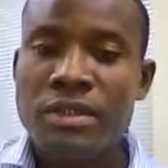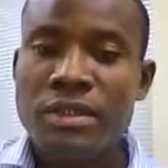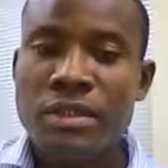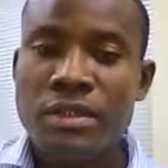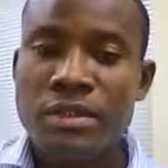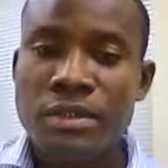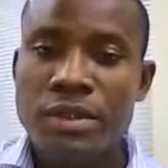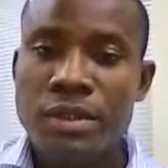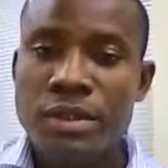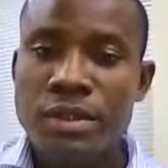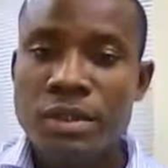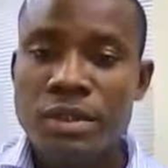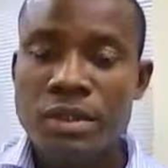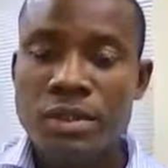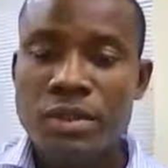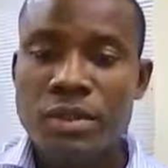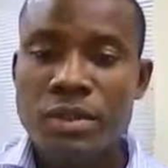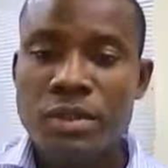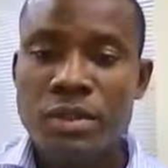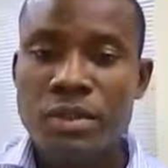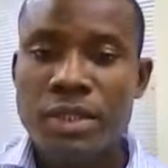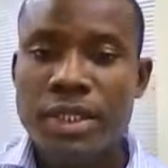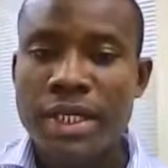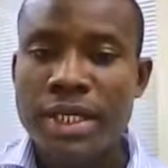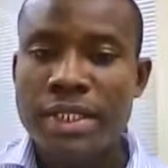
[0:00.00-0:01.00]
using it.
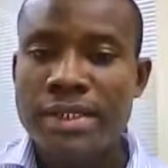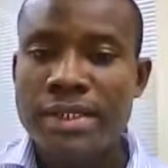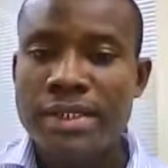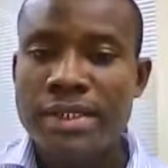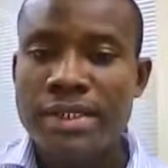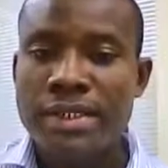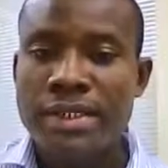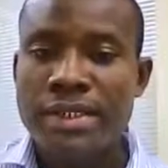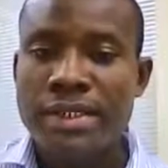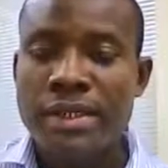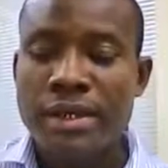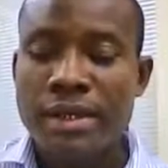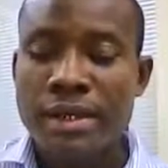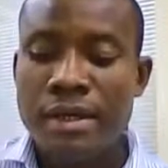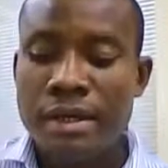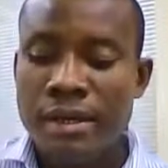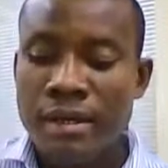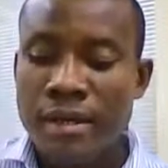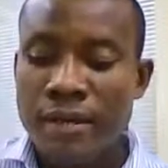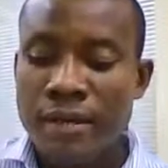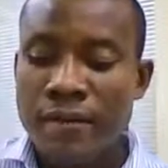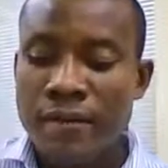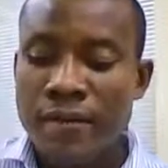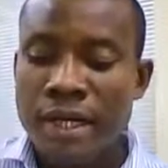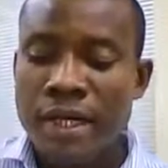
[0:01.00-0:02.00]
So that is
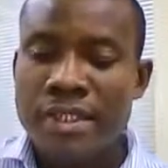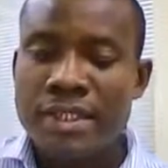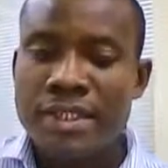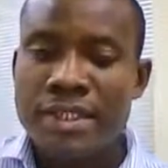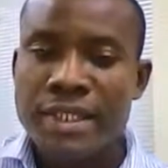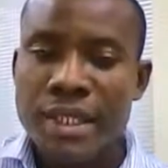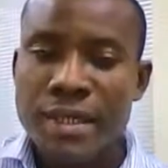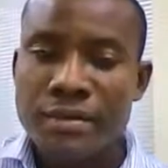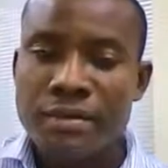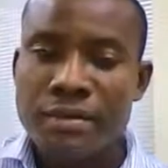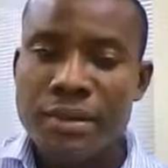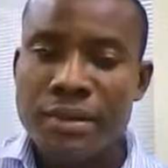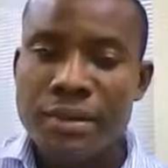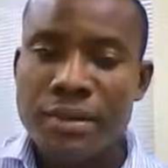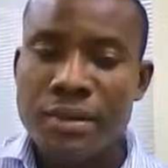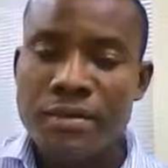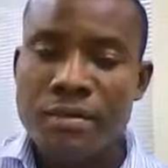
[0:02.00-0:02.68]
adapt.